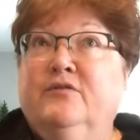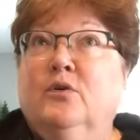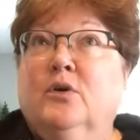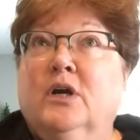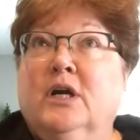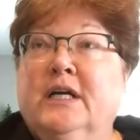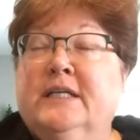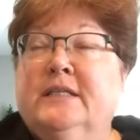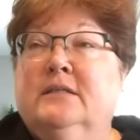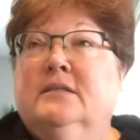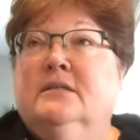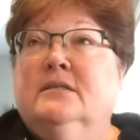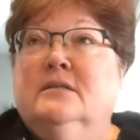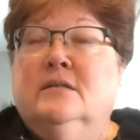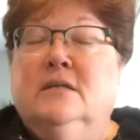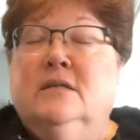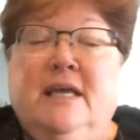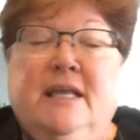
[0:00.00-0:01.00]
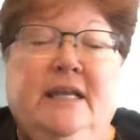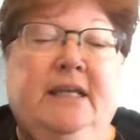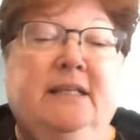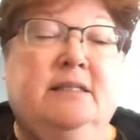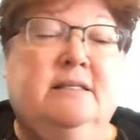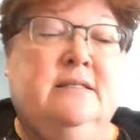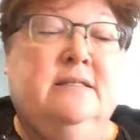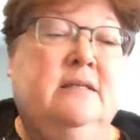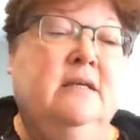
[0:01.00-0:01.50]
forests, mm-hmm. and
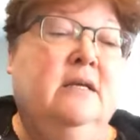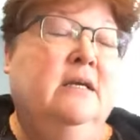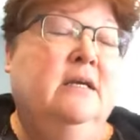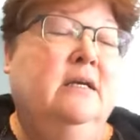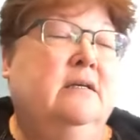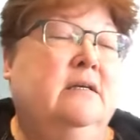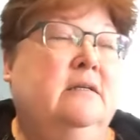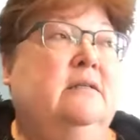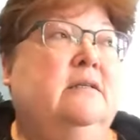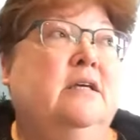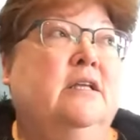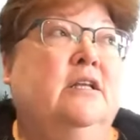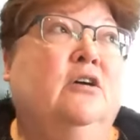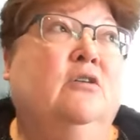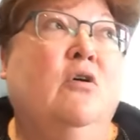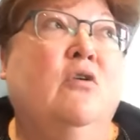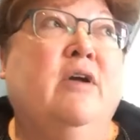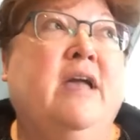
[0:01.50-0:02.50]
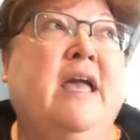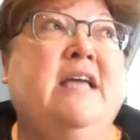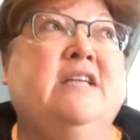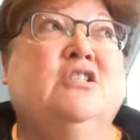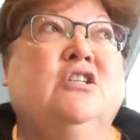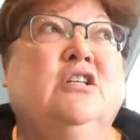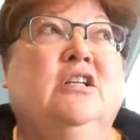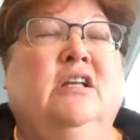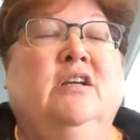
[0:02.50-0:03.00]
it's, mm-hmm. you know,
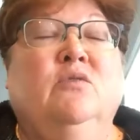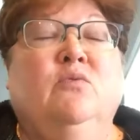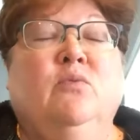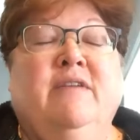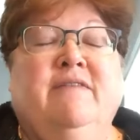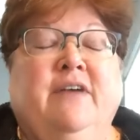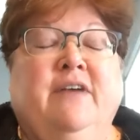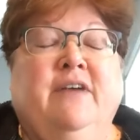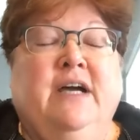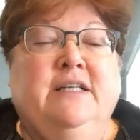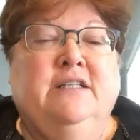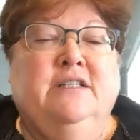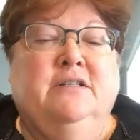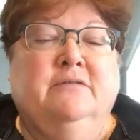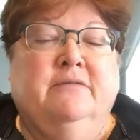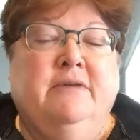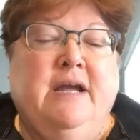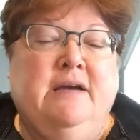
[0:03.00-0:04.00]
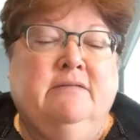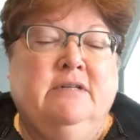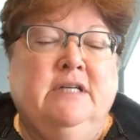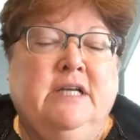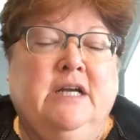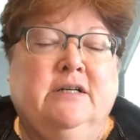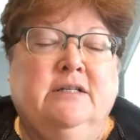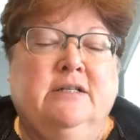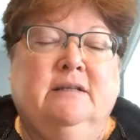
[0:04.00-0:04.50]
occasionally we find it around
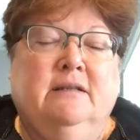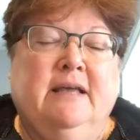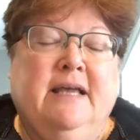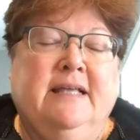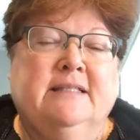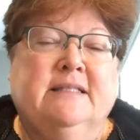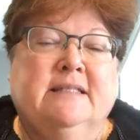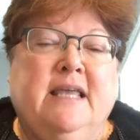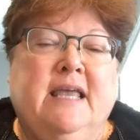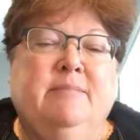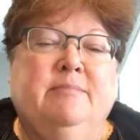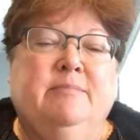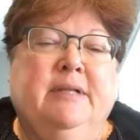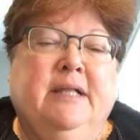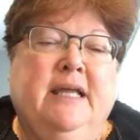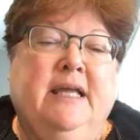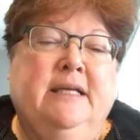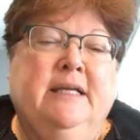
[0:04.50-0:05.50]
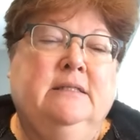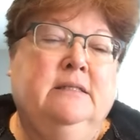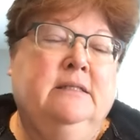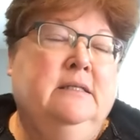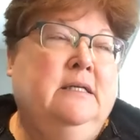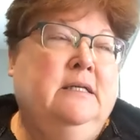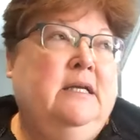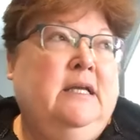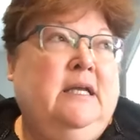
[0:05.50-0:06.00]
here as a landscape plant.
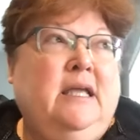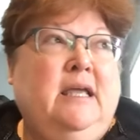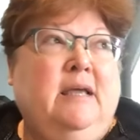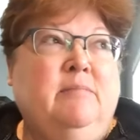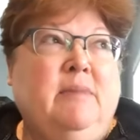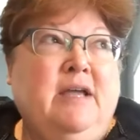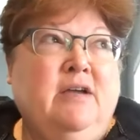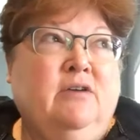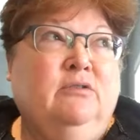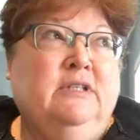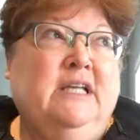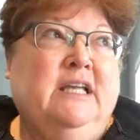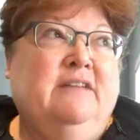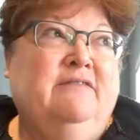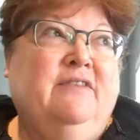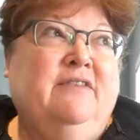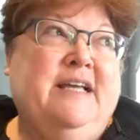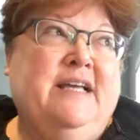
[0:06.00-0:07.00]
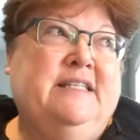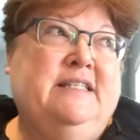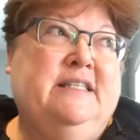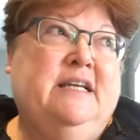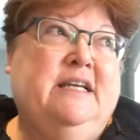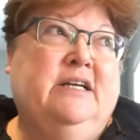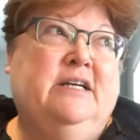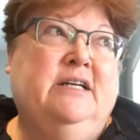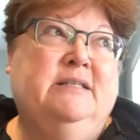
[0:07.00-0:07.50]
And my mm-hmm. only advice
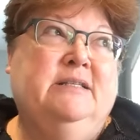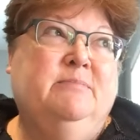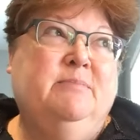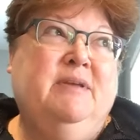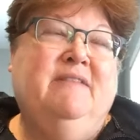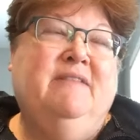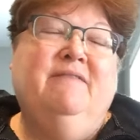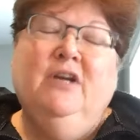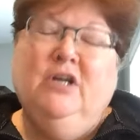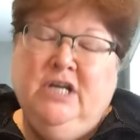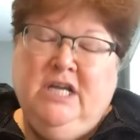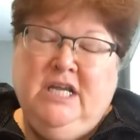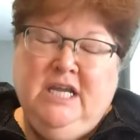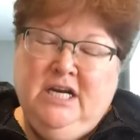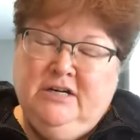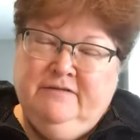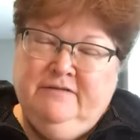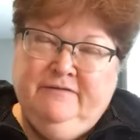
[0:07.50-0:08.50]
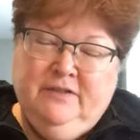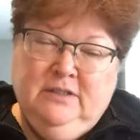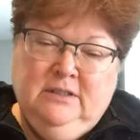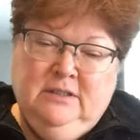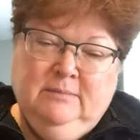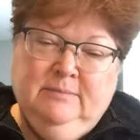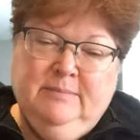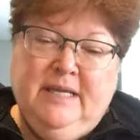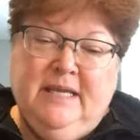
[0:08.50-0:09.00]
there is be very
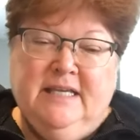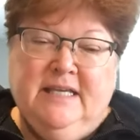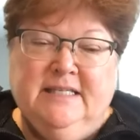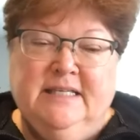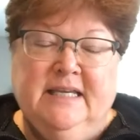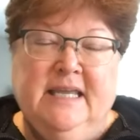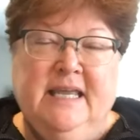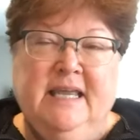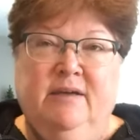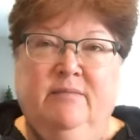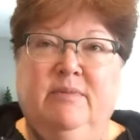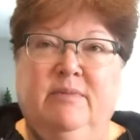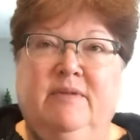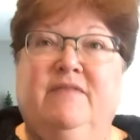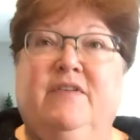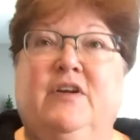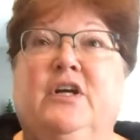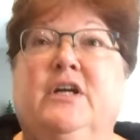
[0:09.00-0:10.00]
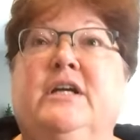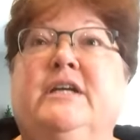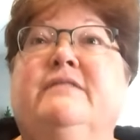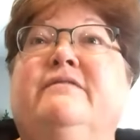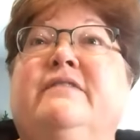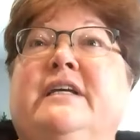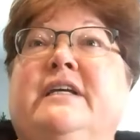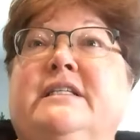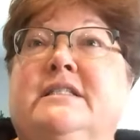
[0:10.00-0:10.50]
careful because it can be very
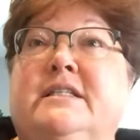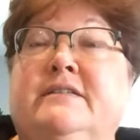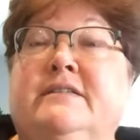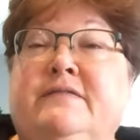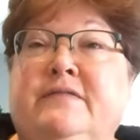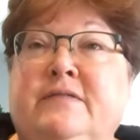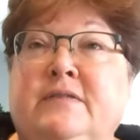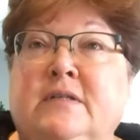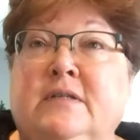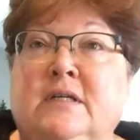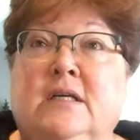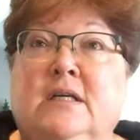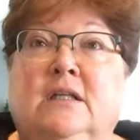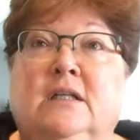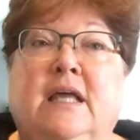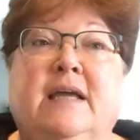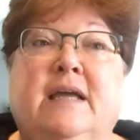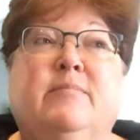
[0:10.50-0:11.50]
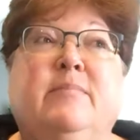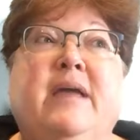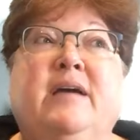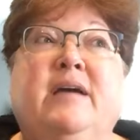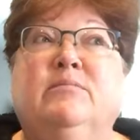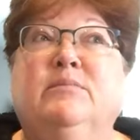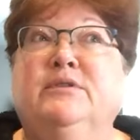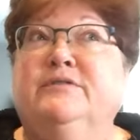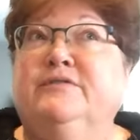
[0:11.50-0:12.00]
invasive mm-hmm. like
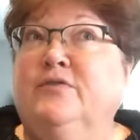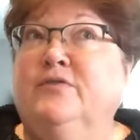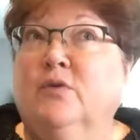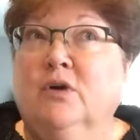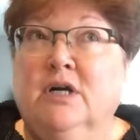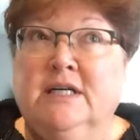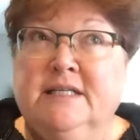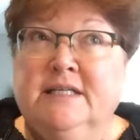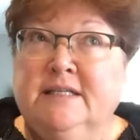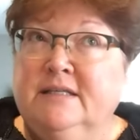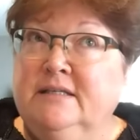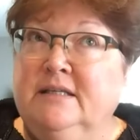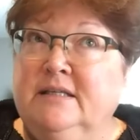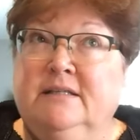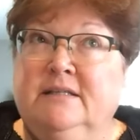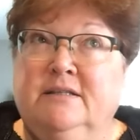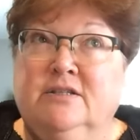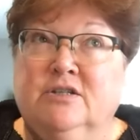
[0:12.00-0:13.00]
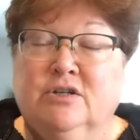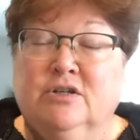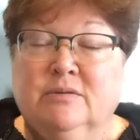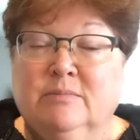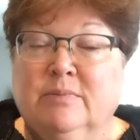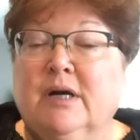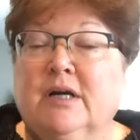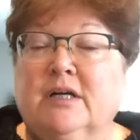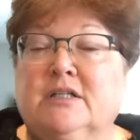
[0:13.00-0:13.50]
bamboo forests in
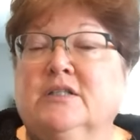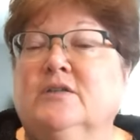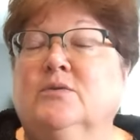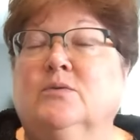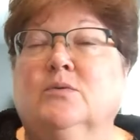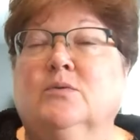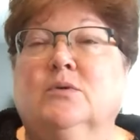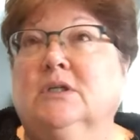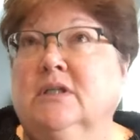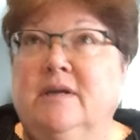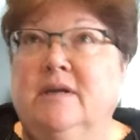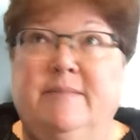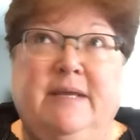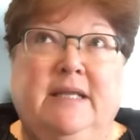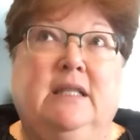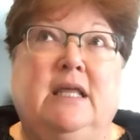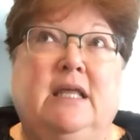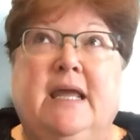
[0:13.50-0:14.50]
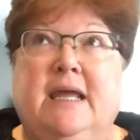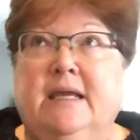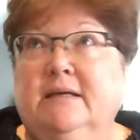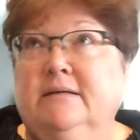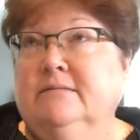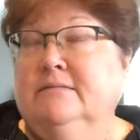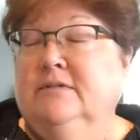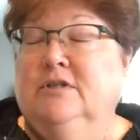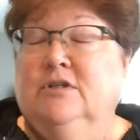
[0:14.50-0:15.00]
certain parts of the world. I mean, like
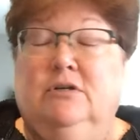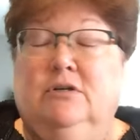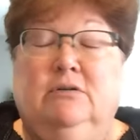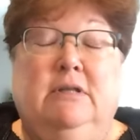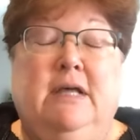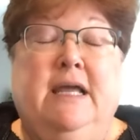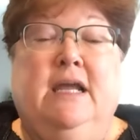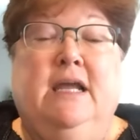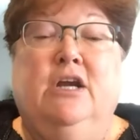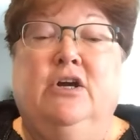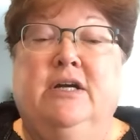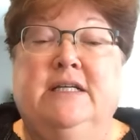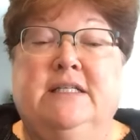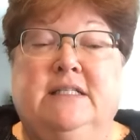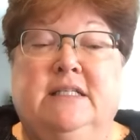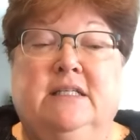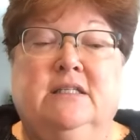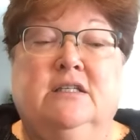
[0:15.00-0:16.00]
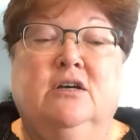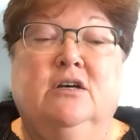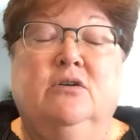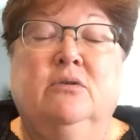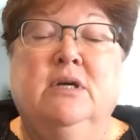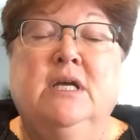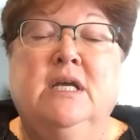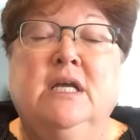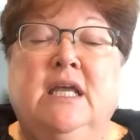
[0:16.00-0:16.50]
grow like crazy.
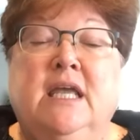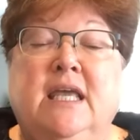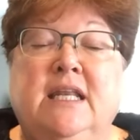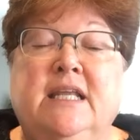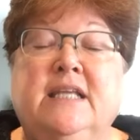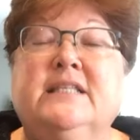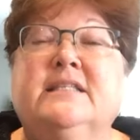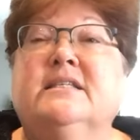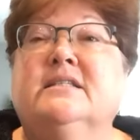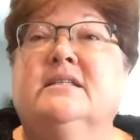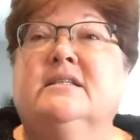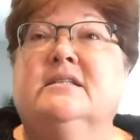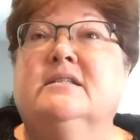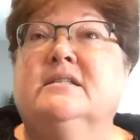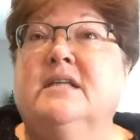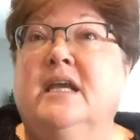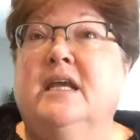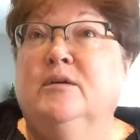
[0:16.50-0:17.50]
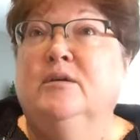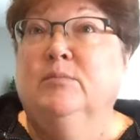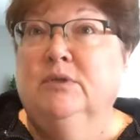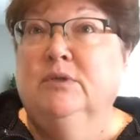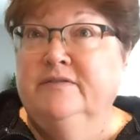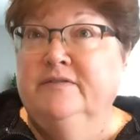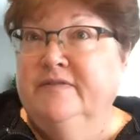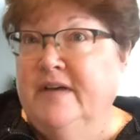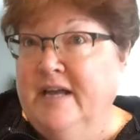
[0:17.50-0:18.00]
So it is a
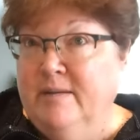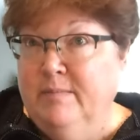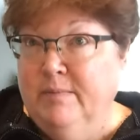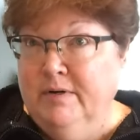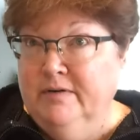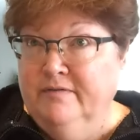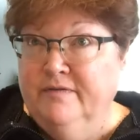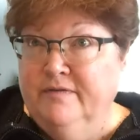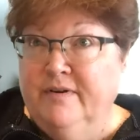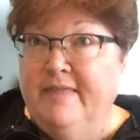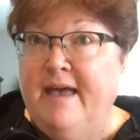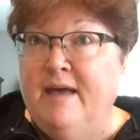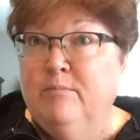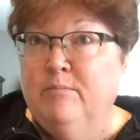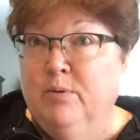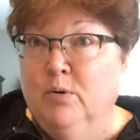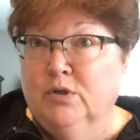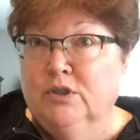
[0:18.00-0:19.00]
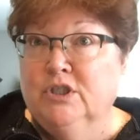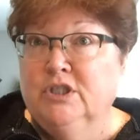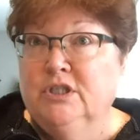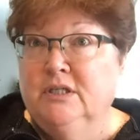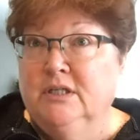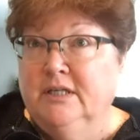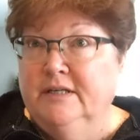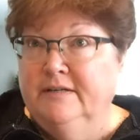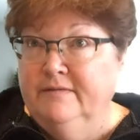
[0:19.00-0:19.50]
sustainable fiber for that
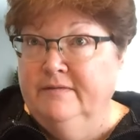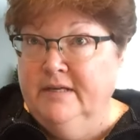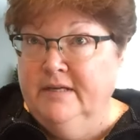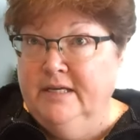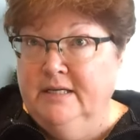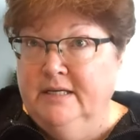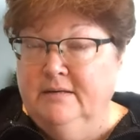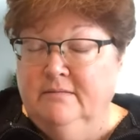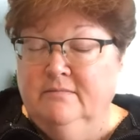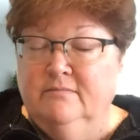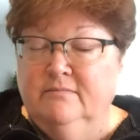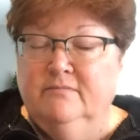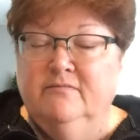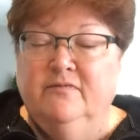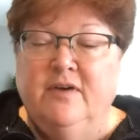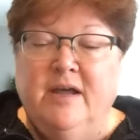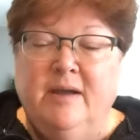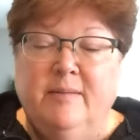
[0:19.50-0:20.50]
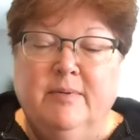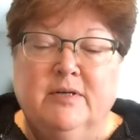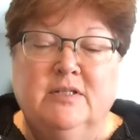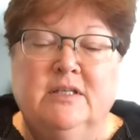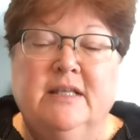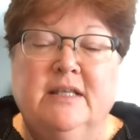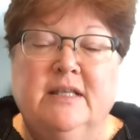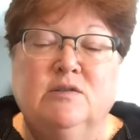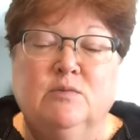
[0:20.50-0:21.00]
portion of the fiber.
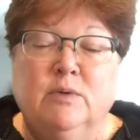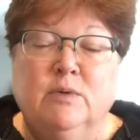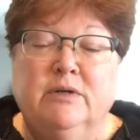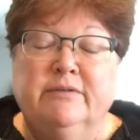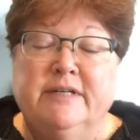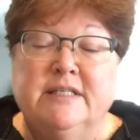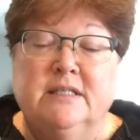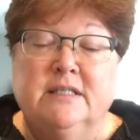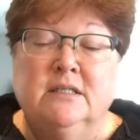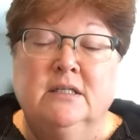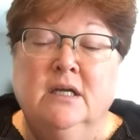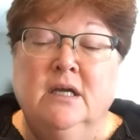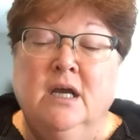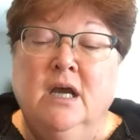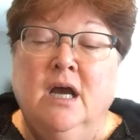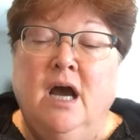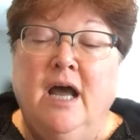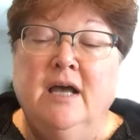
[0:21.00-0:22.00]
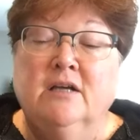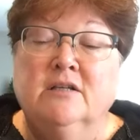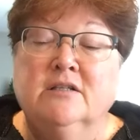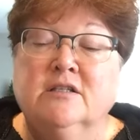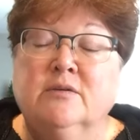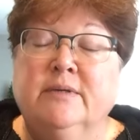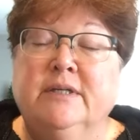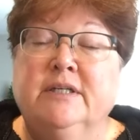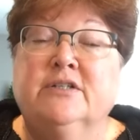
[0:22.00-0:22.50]
So that's one reason. I
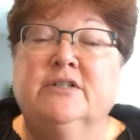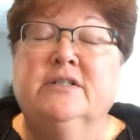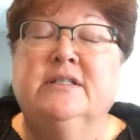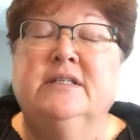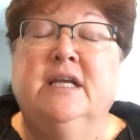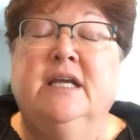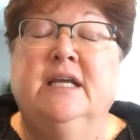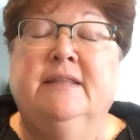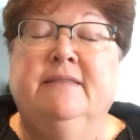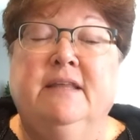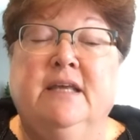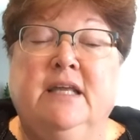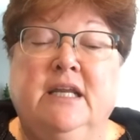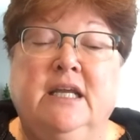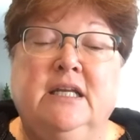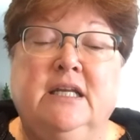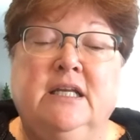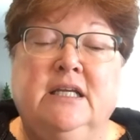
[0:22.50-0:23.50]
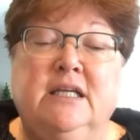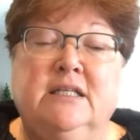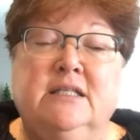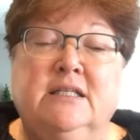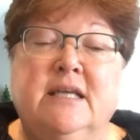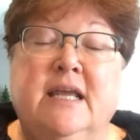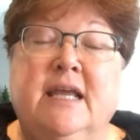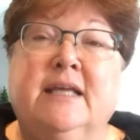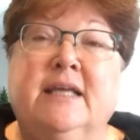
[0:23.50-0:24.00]
also understand that it
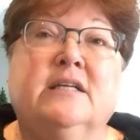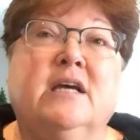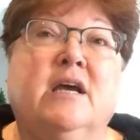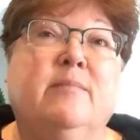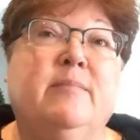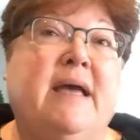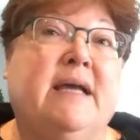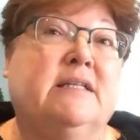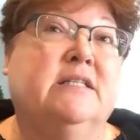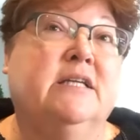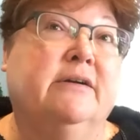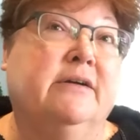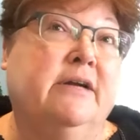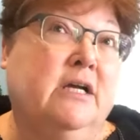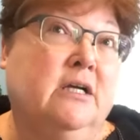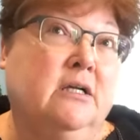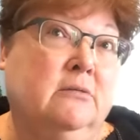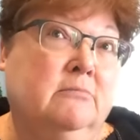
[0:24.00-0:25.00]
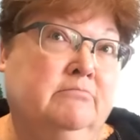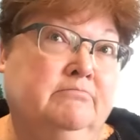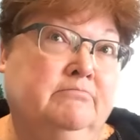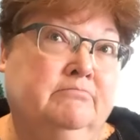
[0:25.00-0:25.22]
is antibacterial.